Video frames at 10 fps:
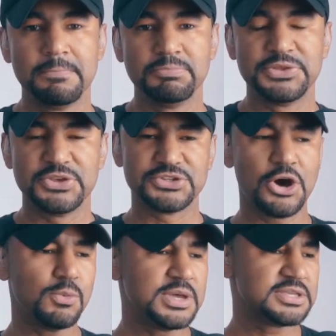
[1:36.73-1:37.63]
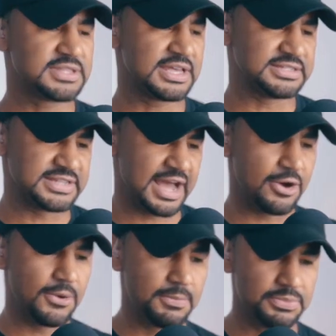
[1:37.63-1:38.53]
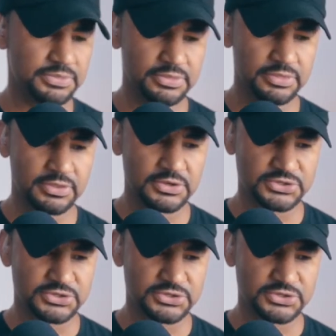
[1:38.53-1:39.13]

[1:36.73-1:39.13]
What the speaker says: but there's always that doubt. There's